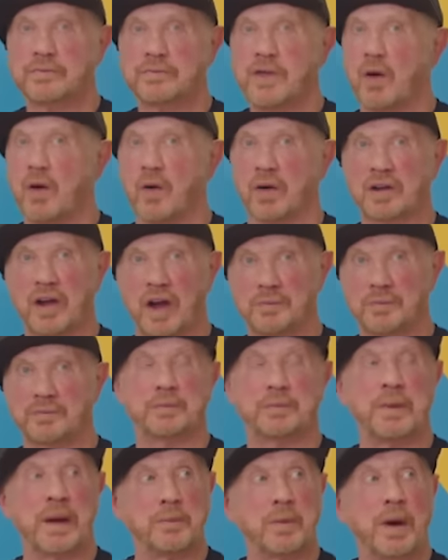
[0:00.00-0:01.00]
No,
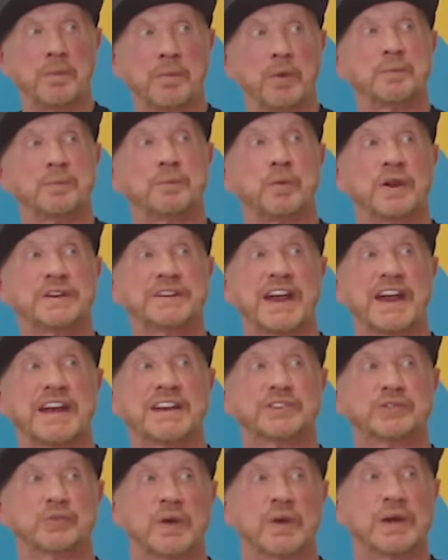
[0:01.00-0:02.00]
my boy, boy, boy Teddy
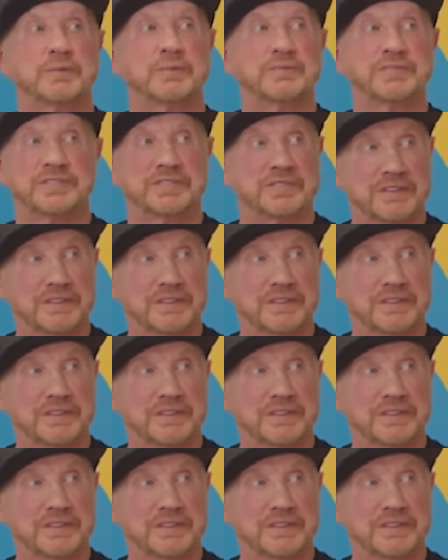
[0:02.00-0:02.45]
Swims.